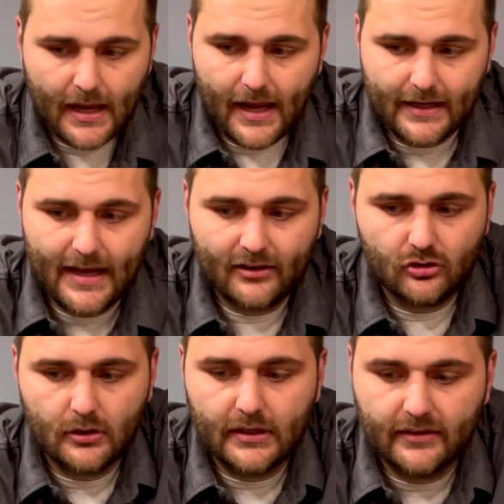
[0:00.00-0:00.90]
and
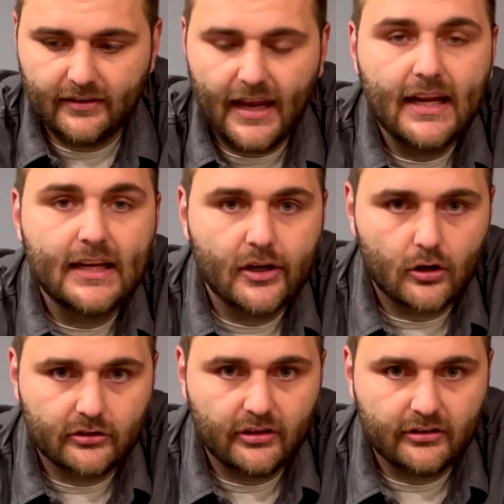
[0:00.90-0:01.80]
actually containing
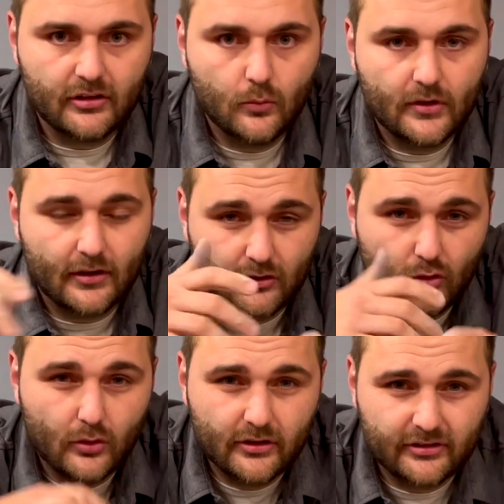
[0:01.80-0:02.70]
our system with a
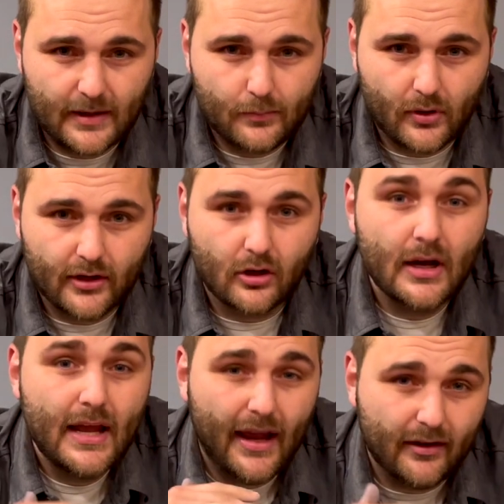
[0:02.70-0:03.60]
soil separator
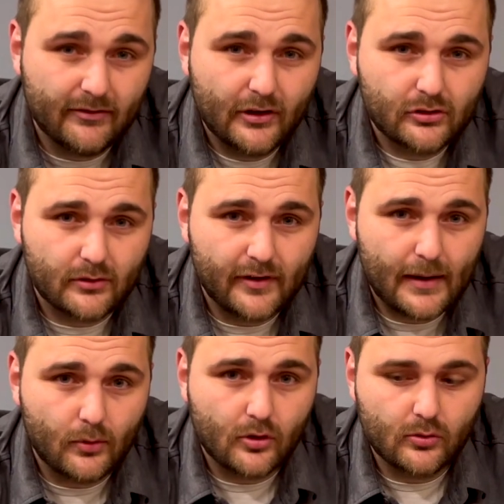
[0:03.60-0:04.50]
and filter fabric,